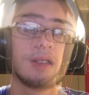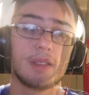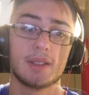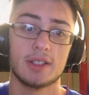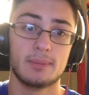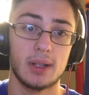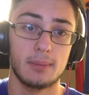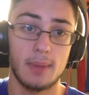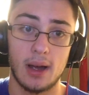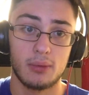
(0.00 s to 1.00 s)
This has
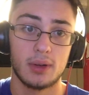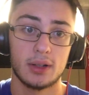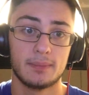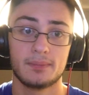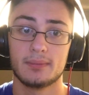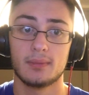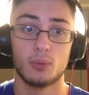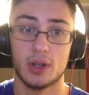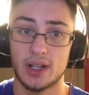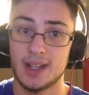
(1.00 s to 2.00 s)
been Malware,
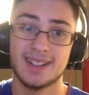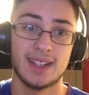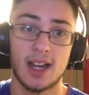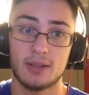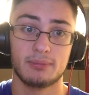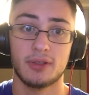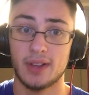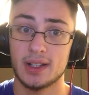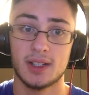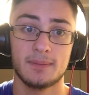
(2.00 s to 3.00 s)
what it is and how to
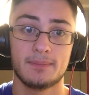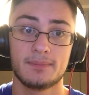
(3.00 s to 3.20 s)
prevent it.